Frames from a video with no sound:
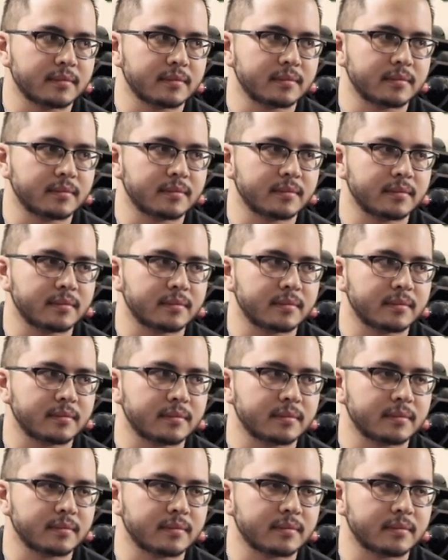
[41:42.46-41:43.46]

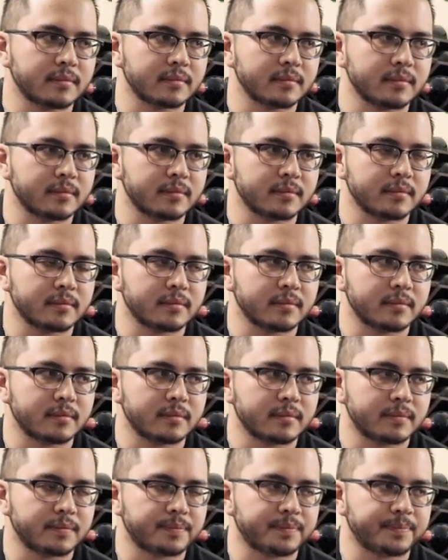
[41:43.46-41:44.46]

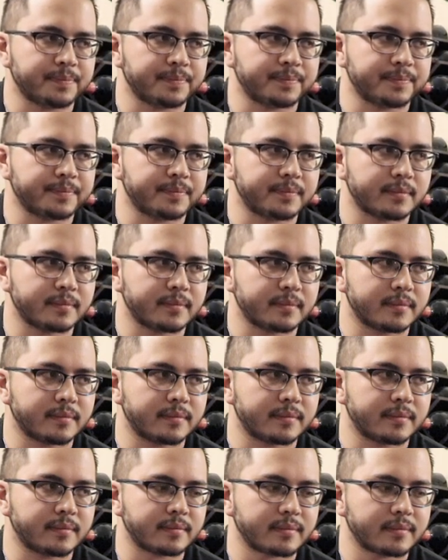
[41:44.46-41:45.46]

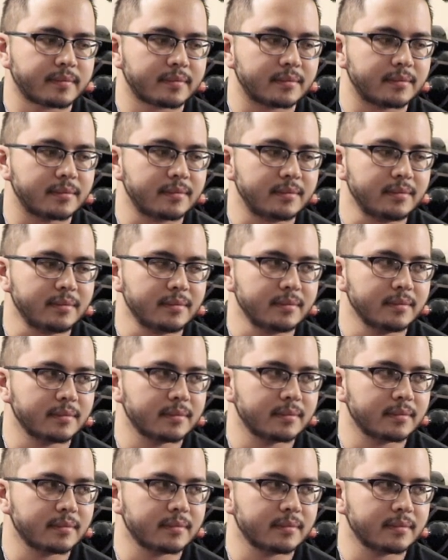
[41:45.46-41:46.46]

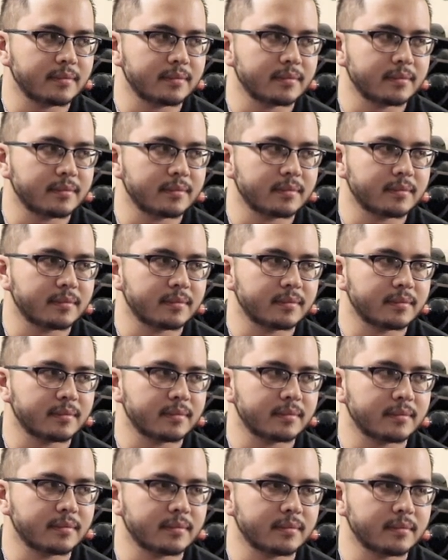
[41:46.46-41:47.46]

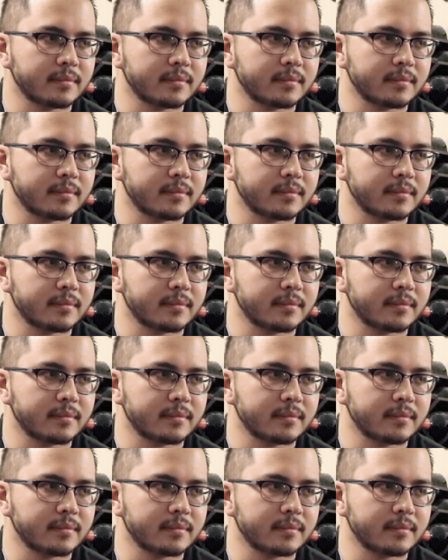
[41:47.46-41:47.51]
[no speech]